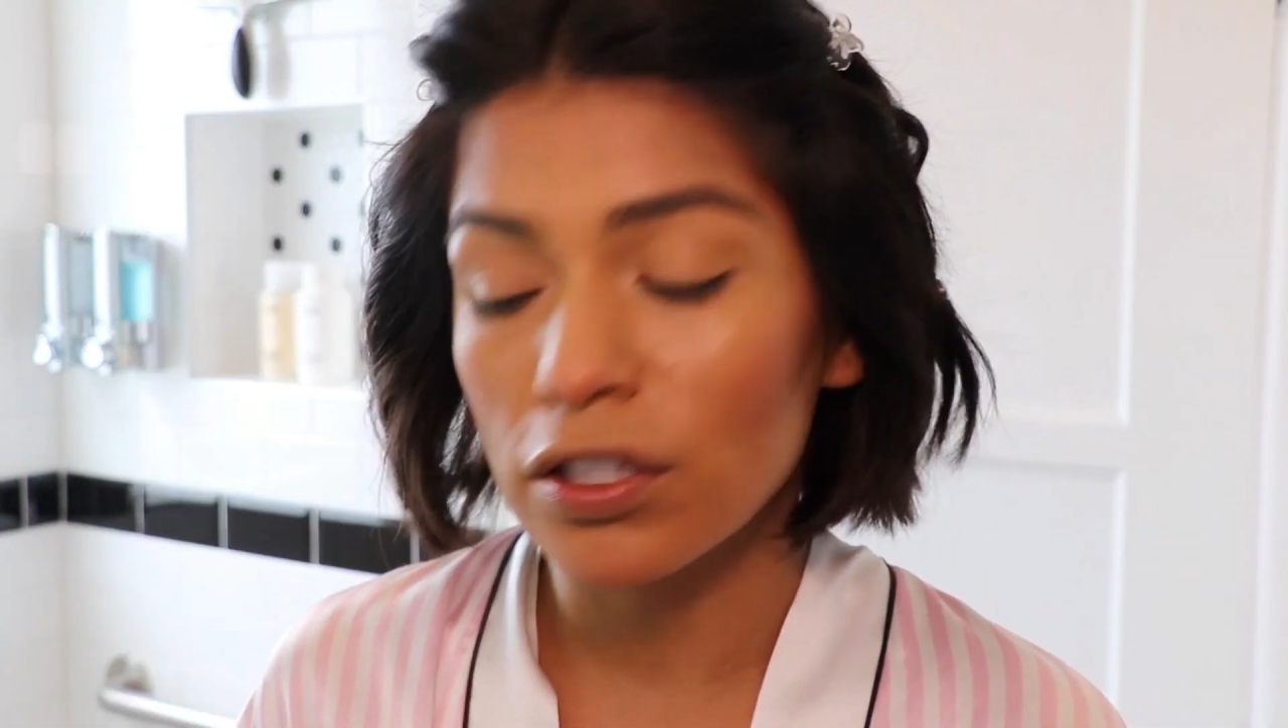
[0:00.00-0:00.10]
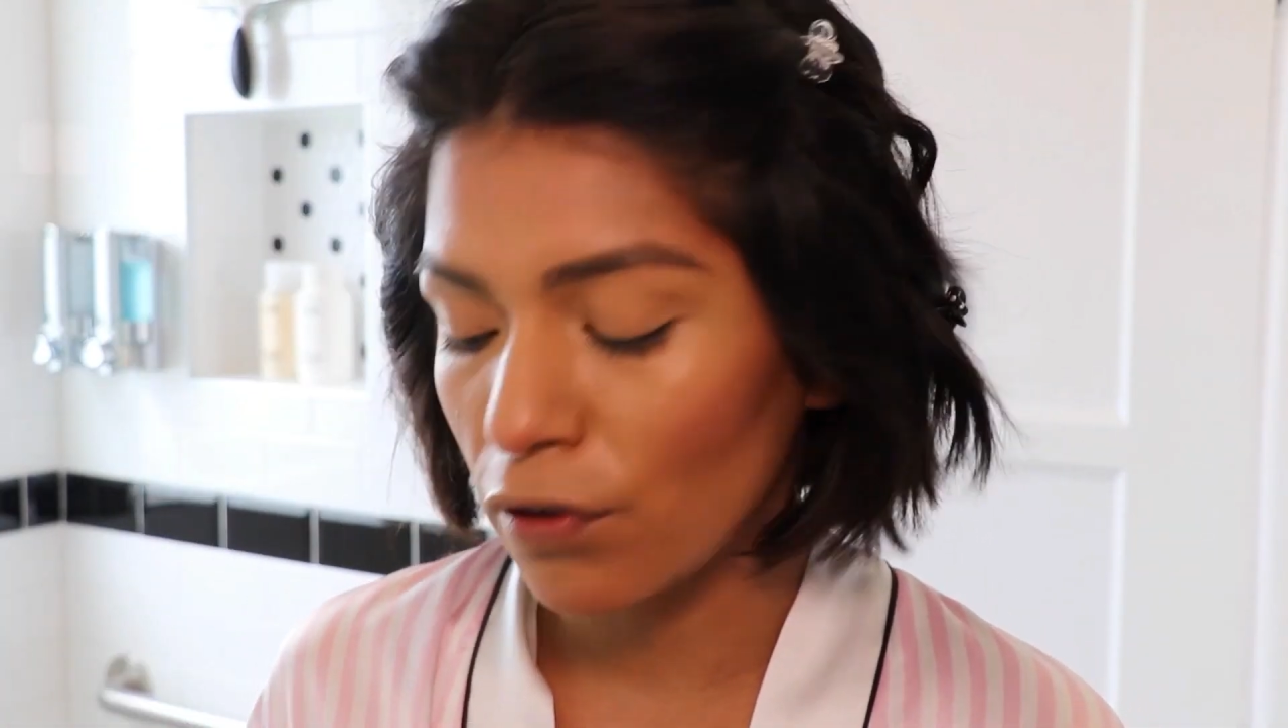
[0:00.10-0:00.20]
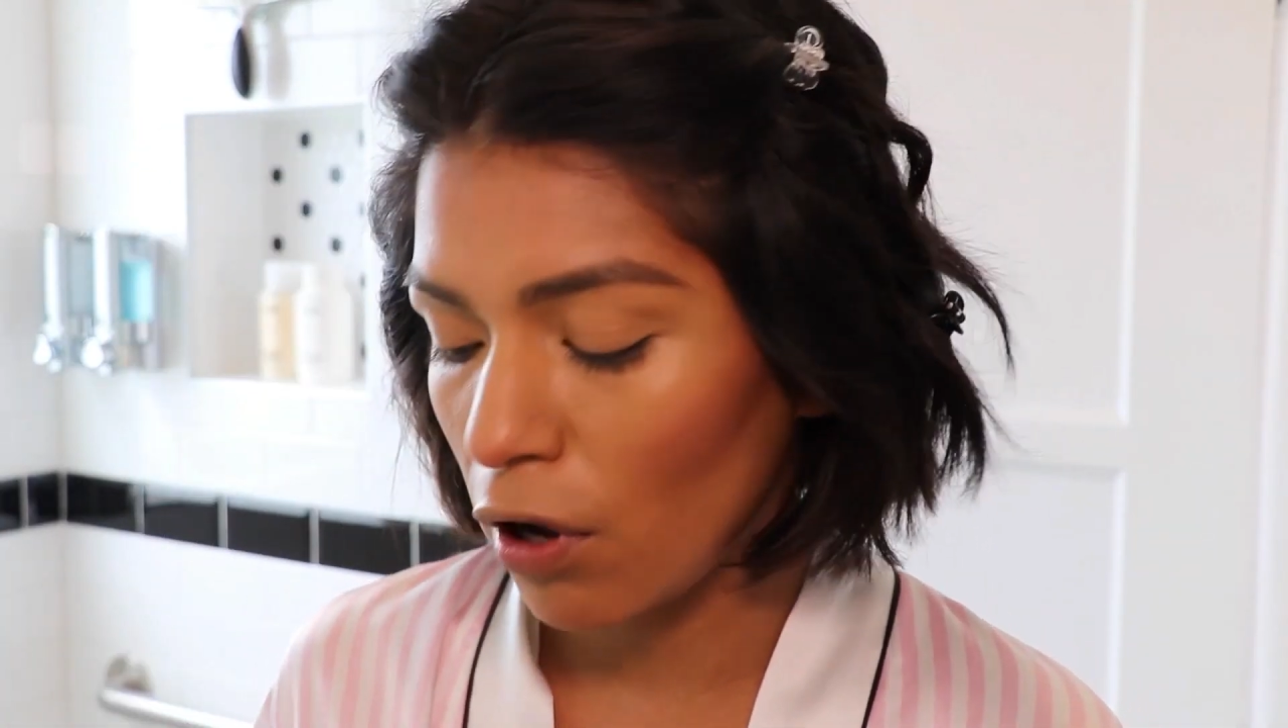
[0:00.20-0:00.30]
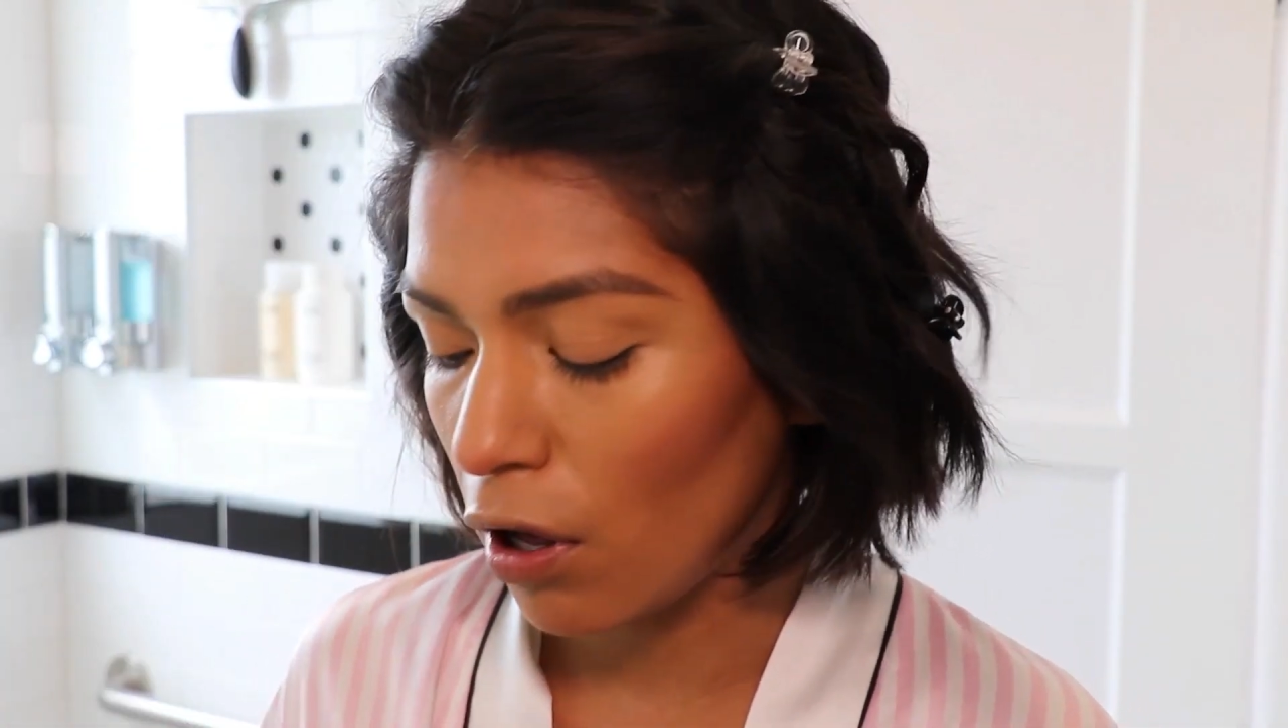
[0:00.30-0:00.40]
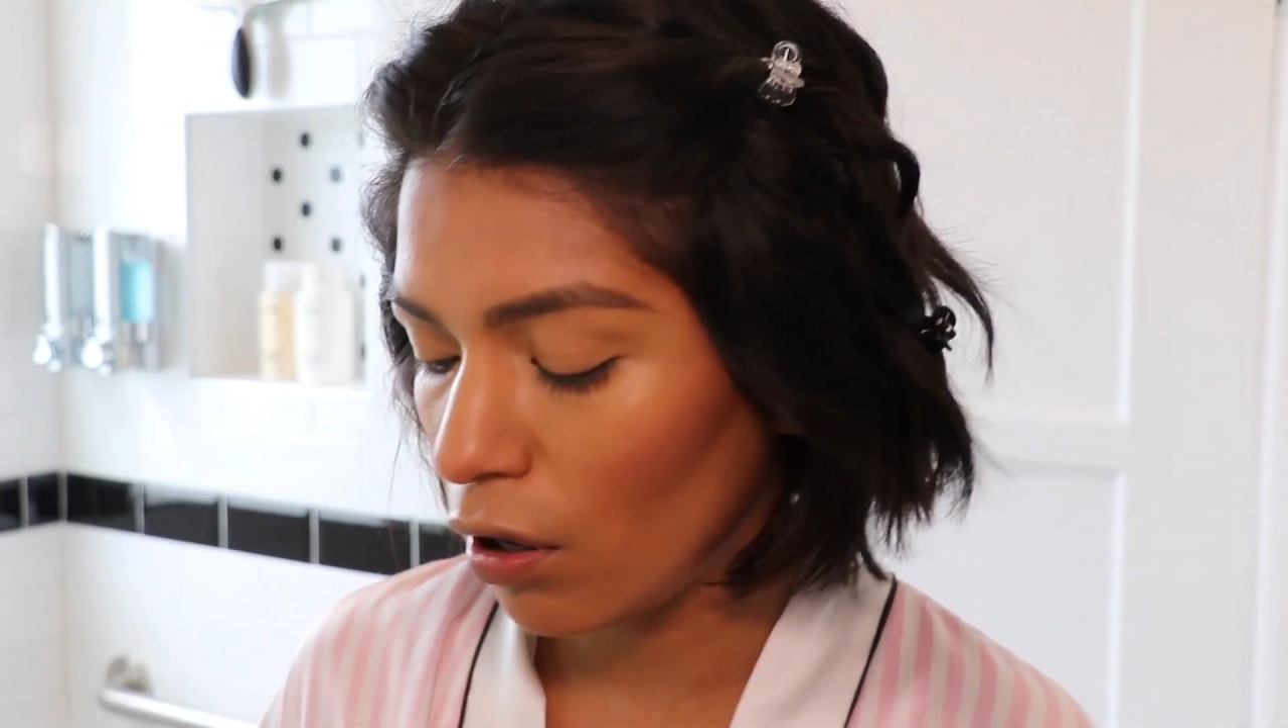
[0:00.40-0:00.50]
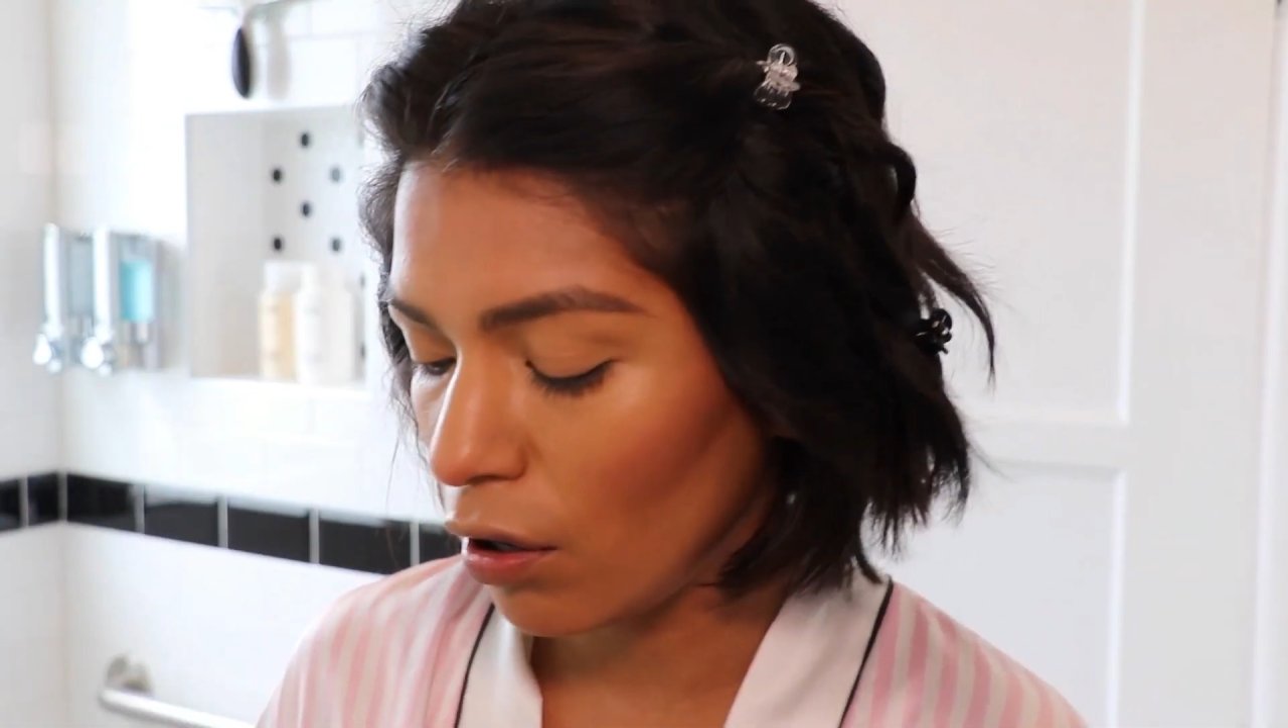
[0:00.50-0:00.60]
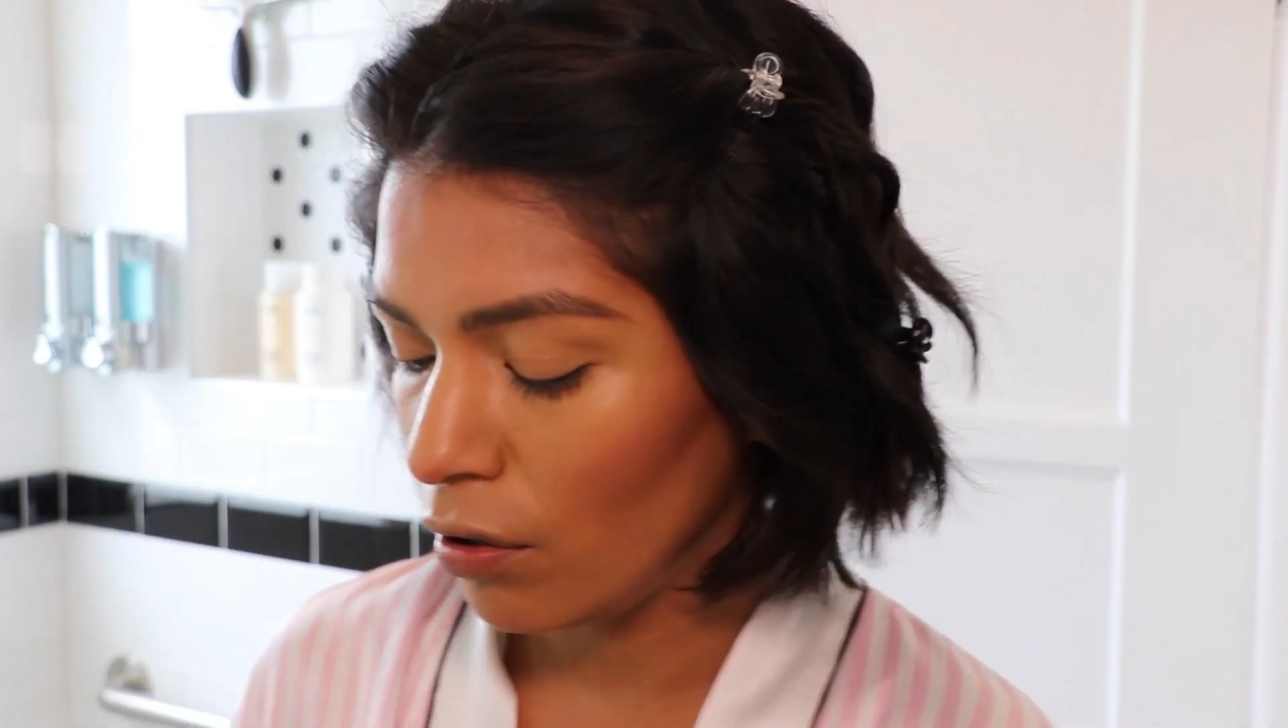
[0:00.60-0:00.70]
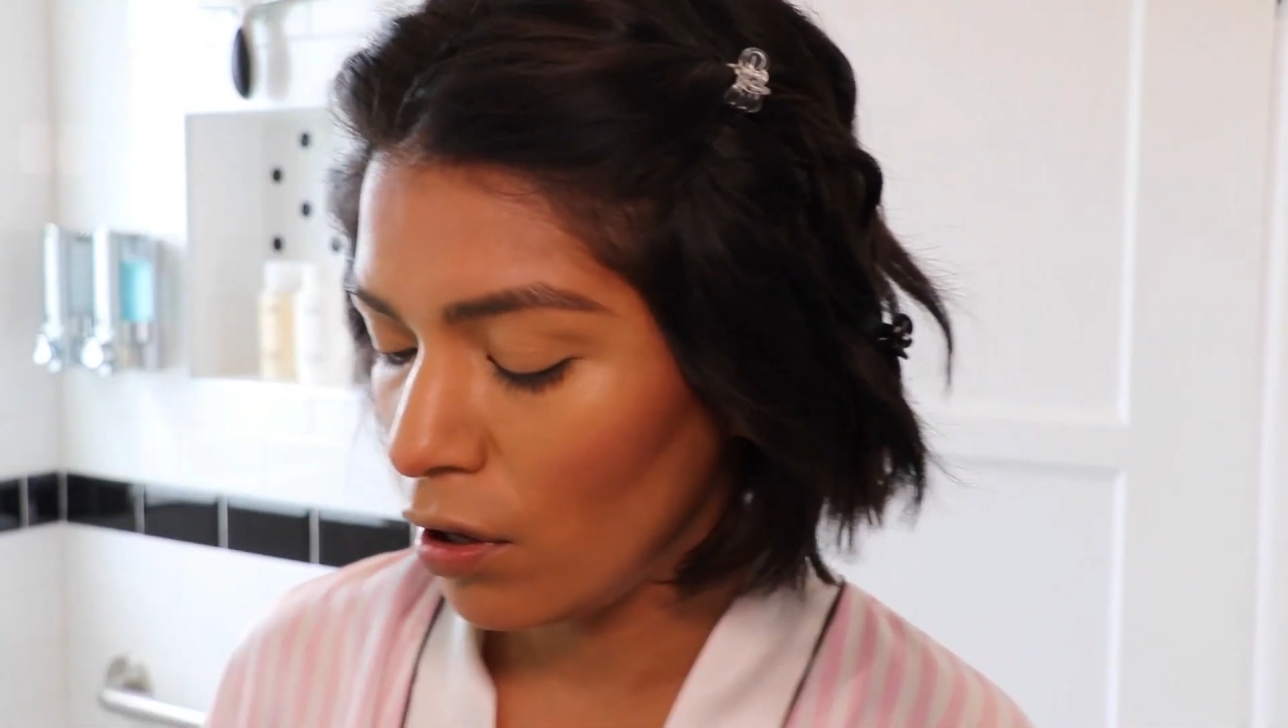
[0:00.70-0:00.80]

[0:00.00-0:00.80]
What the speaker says: for all.